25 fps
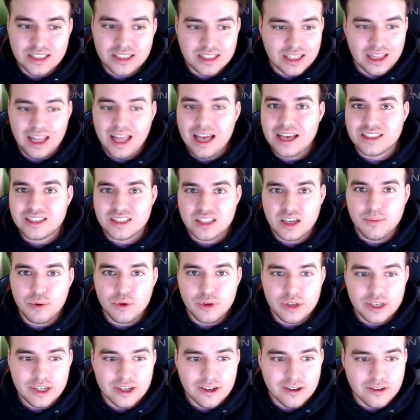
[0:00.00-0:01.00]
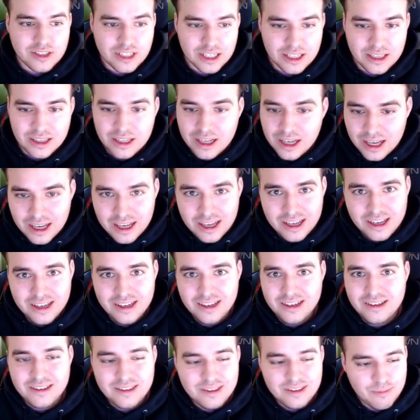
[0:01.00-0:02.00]
in the last couple years, and
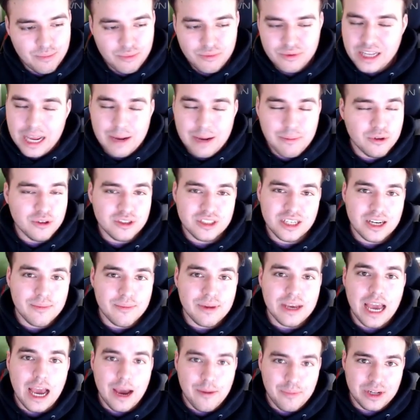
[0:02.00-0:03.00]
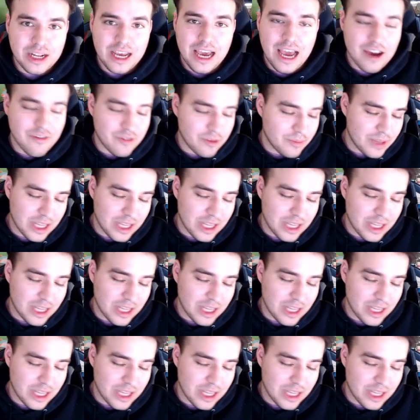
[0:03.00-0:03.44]
Dable's going to be happy to have him.